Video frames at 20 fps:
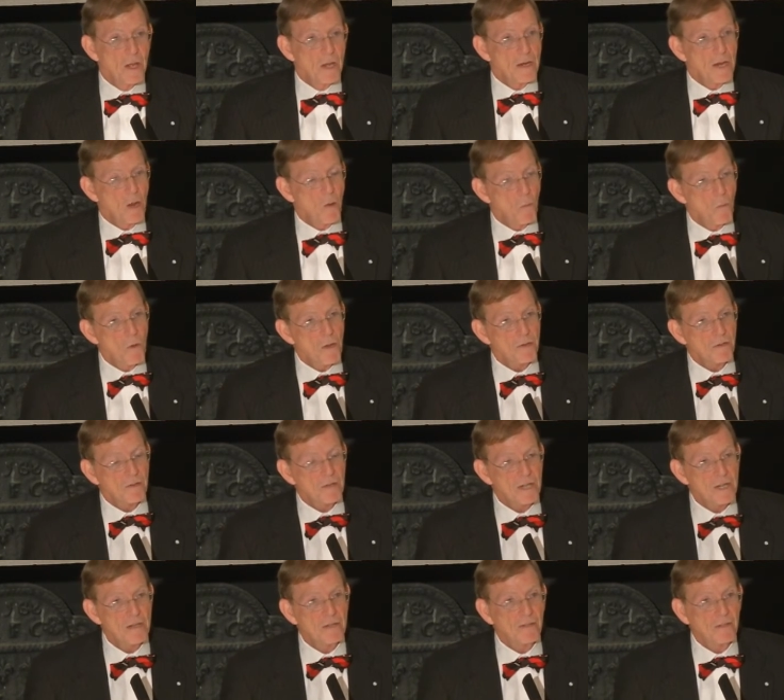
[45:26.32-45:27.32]
Now,
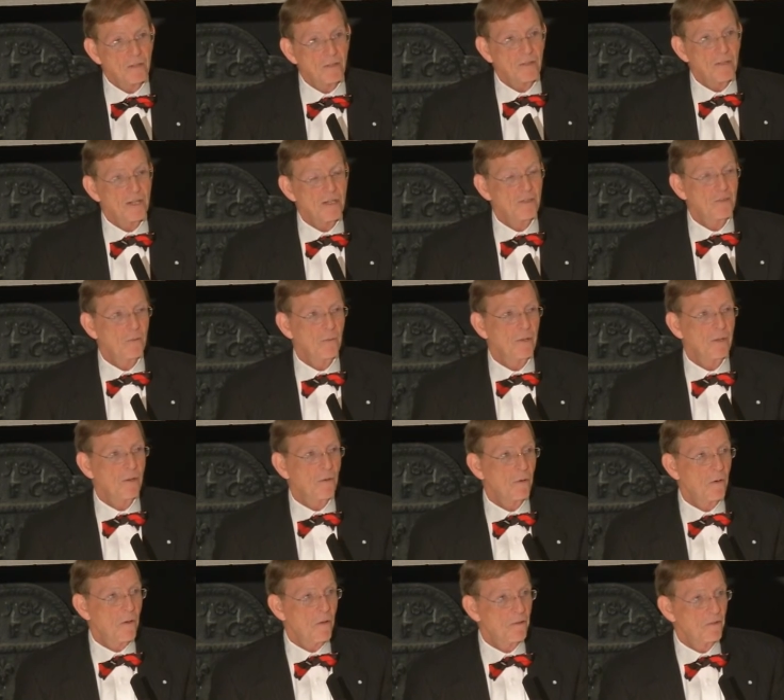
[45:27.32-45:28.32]
once he successfully
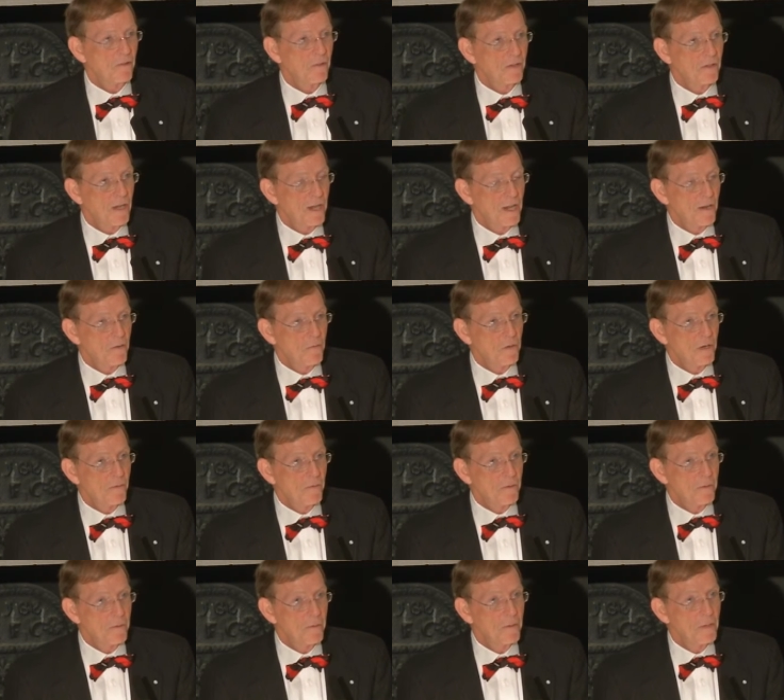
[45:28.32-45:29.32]
crossed the Dan
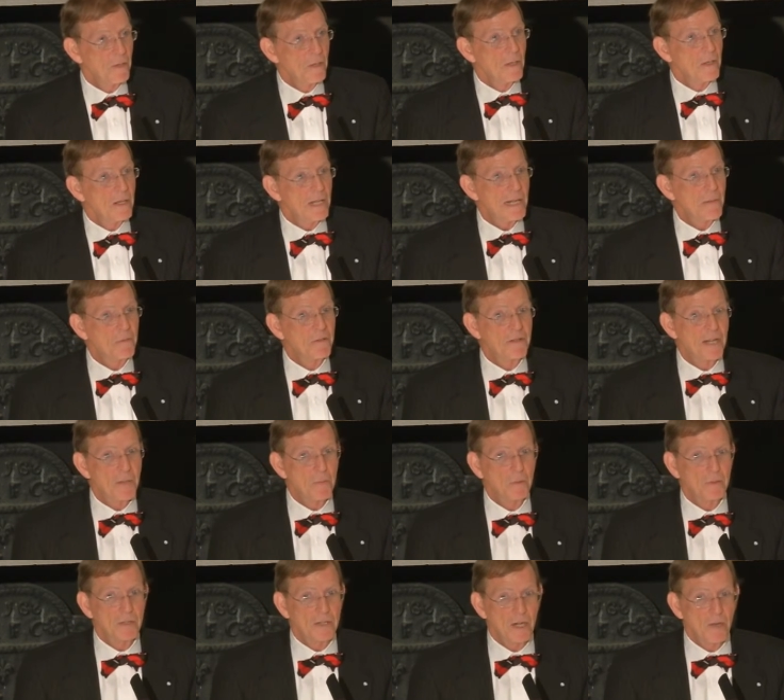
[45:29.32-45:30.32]
River, he was
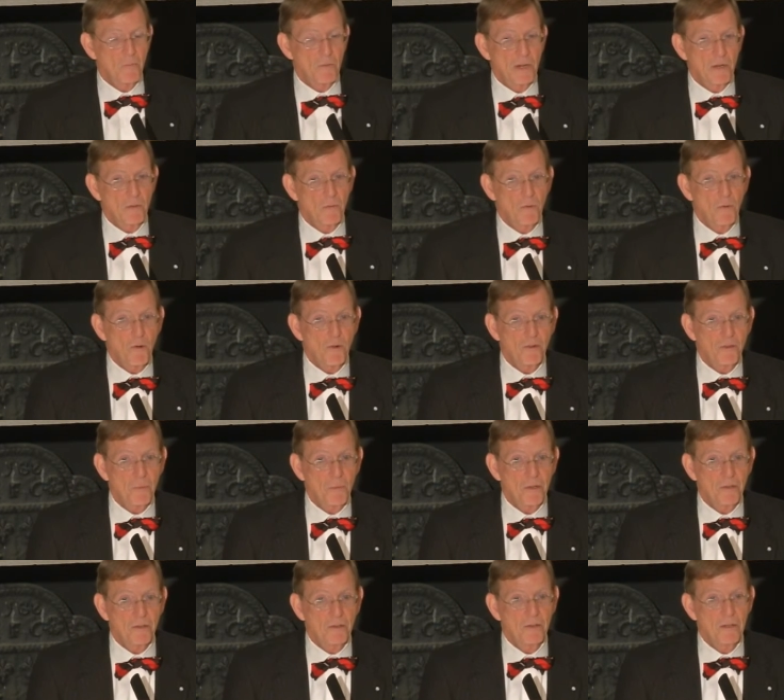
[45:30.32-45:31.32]
able to get
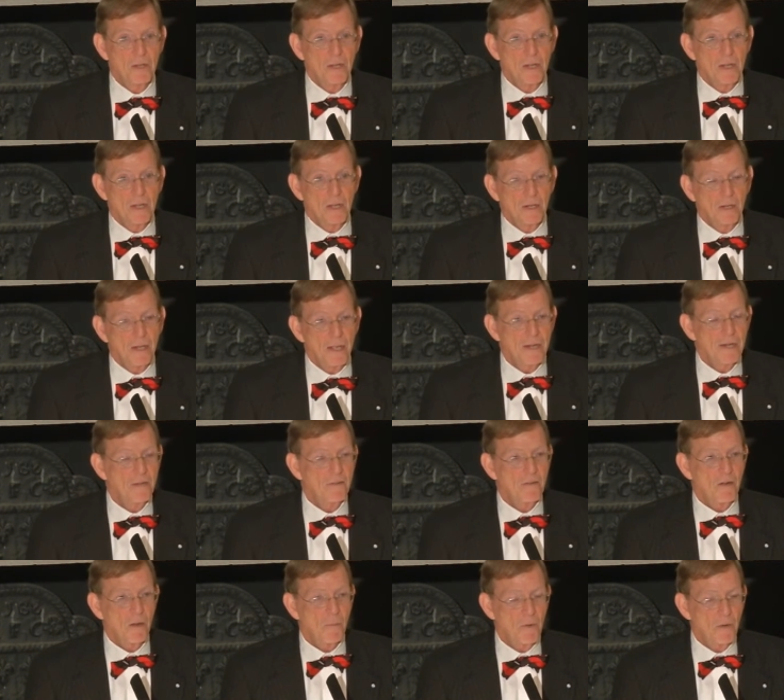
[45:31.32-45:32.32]
reinforcements, let
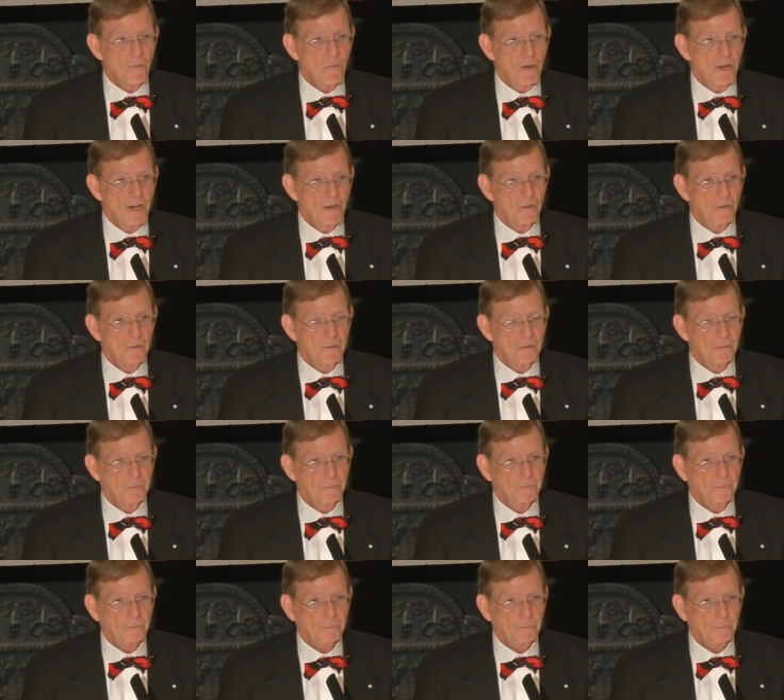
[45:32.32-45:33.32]
his army rest.
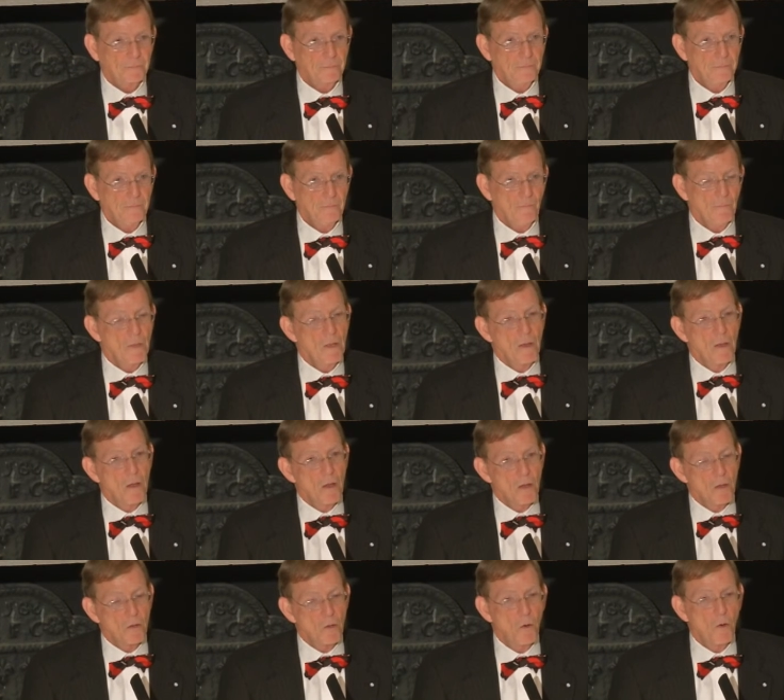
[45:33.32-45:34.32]

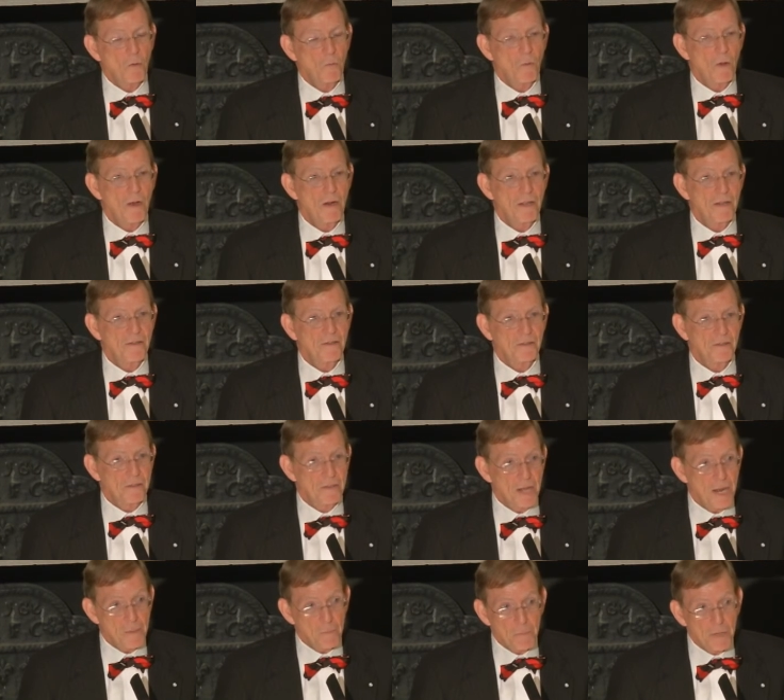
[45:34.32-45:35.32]
Cornwallis,
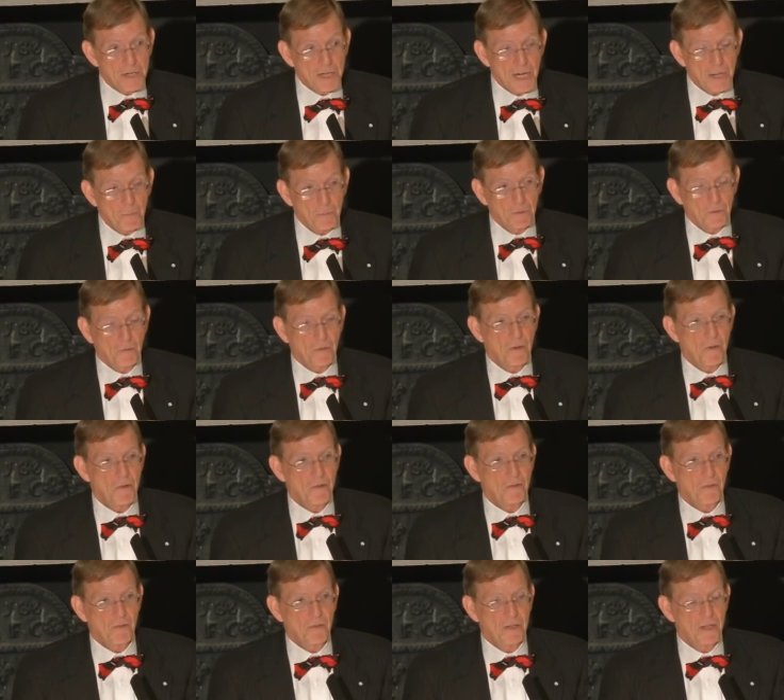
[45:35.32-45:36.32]
not being able to
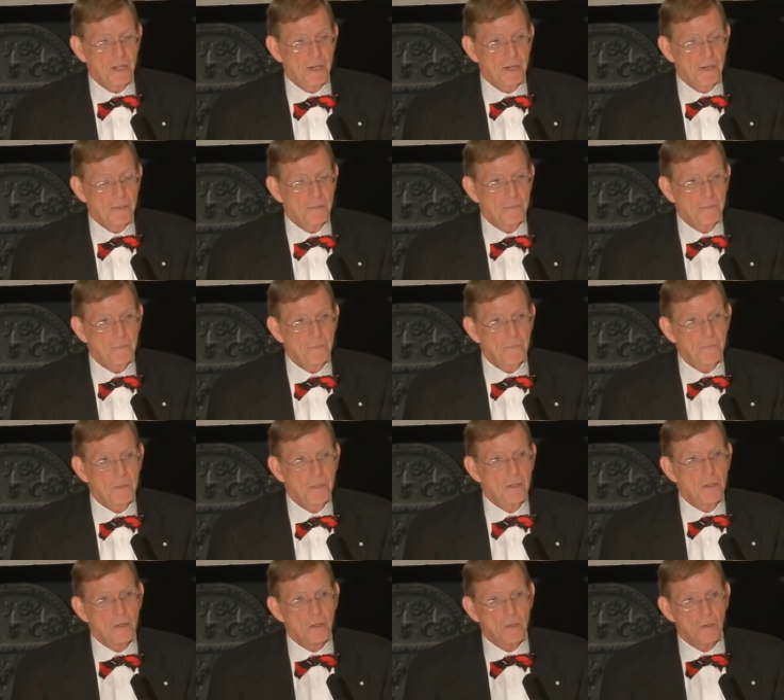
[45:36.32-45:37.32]
cross the Dan,
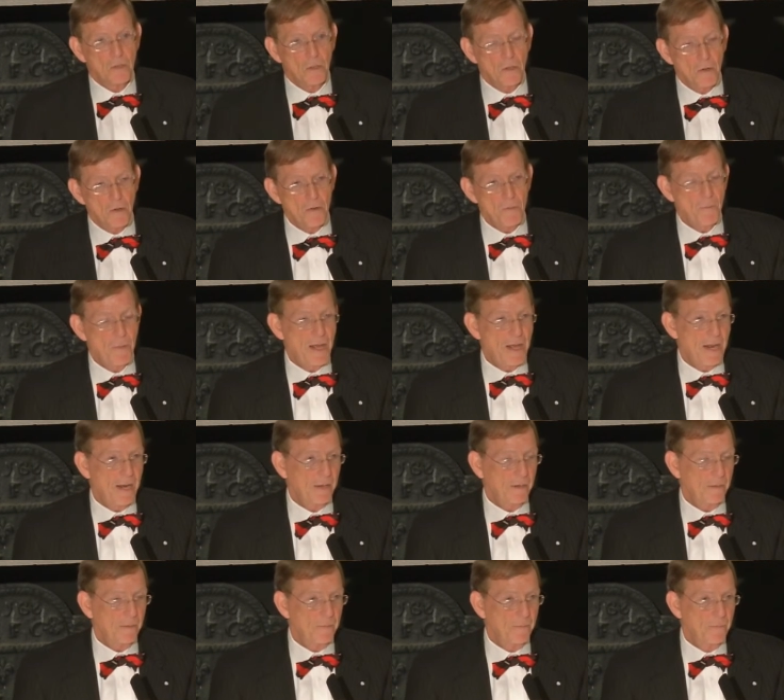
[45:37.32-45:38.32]
turned
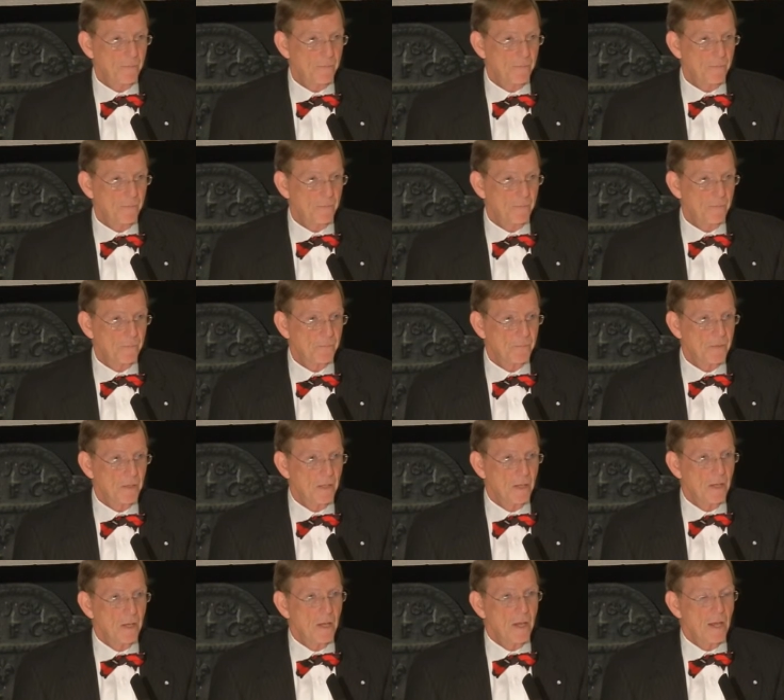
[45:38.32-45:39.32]
back,
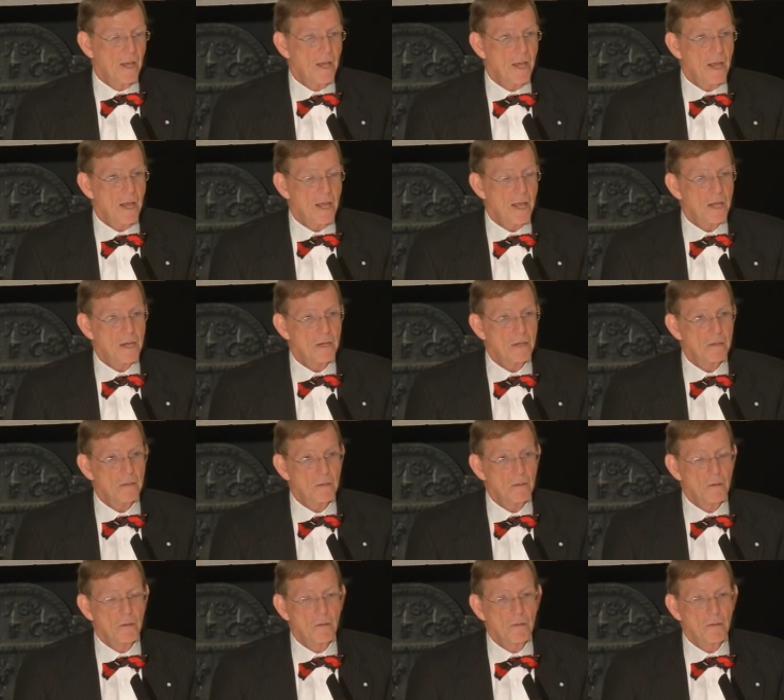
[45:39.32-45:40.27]
and